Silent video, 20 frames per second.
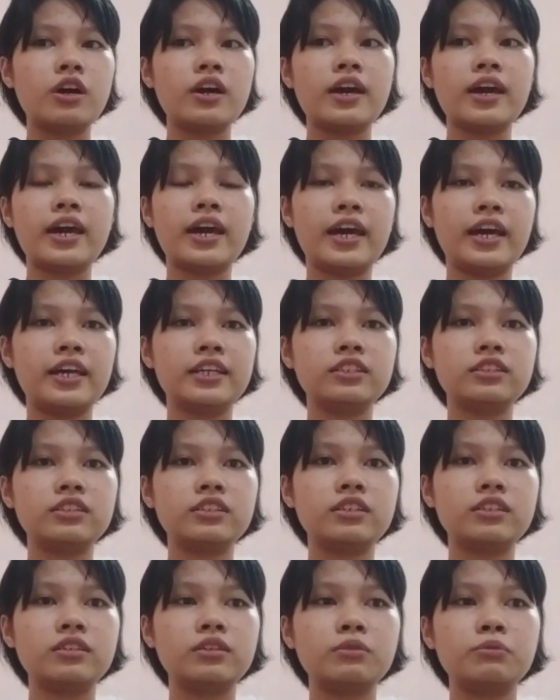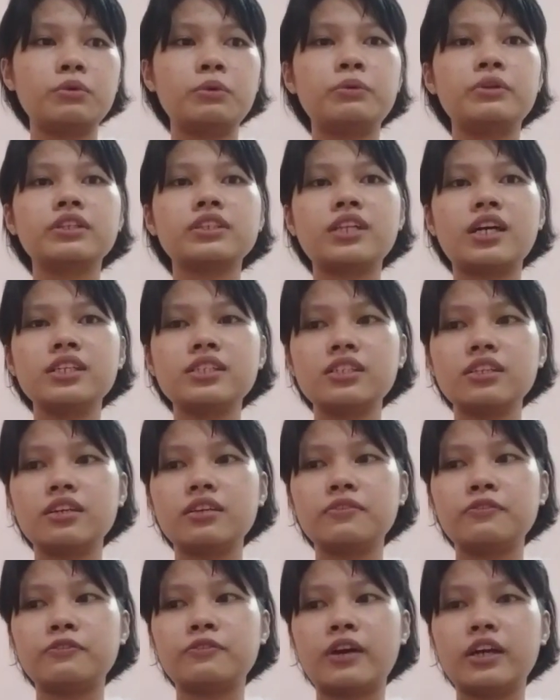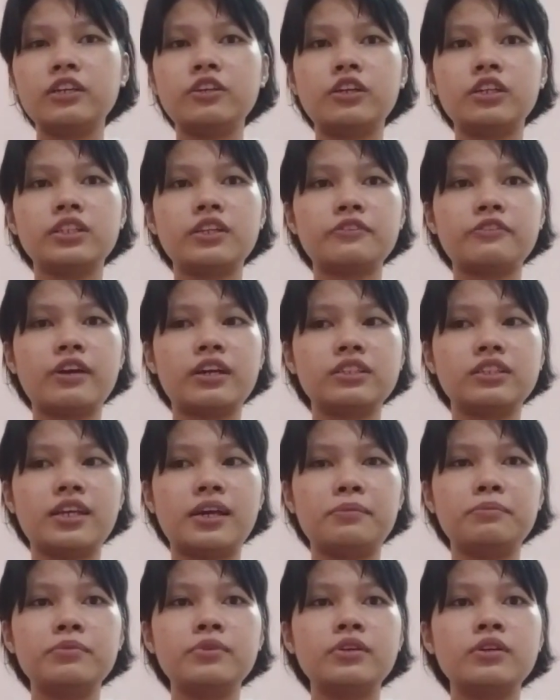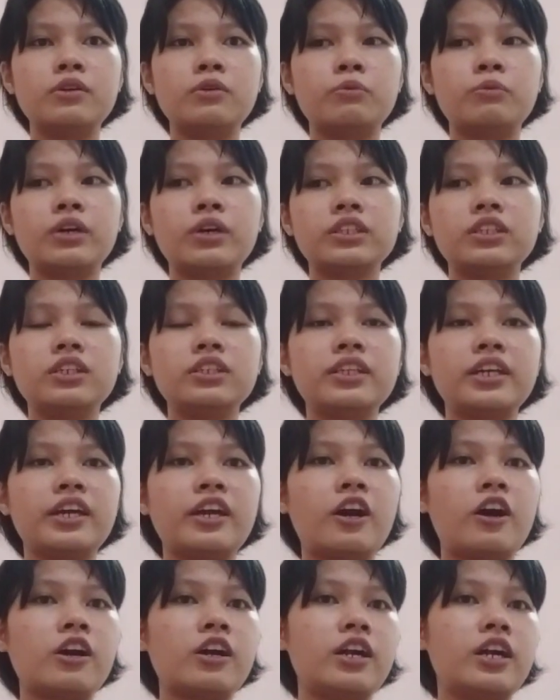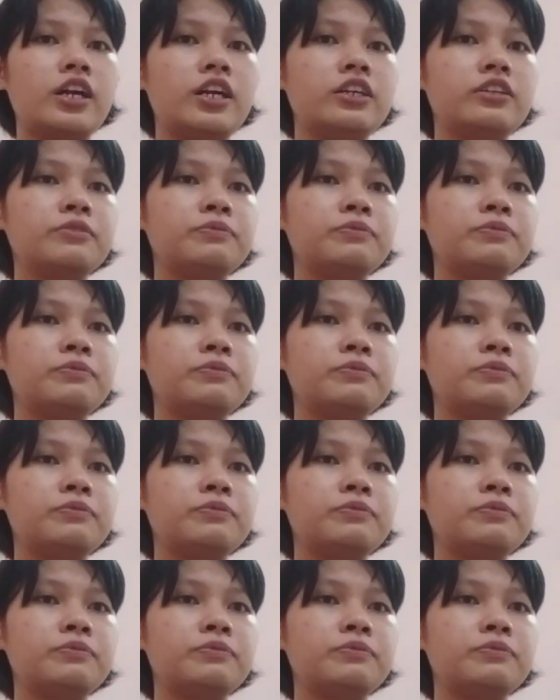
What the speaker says: and we will classify or define them whether they are